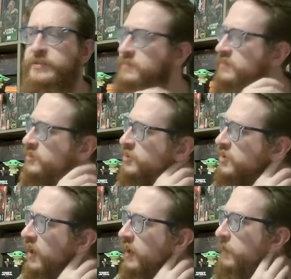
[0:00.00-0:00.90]
let's just
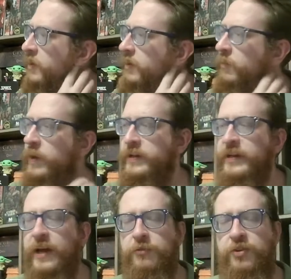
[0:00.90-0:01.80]
talk about it quick
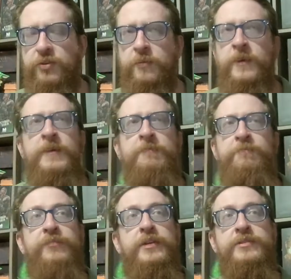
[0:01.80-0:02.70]
now too.
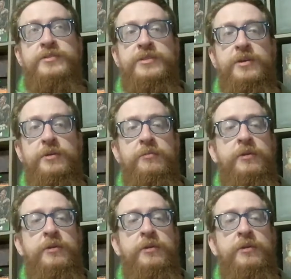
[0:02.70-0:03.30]
So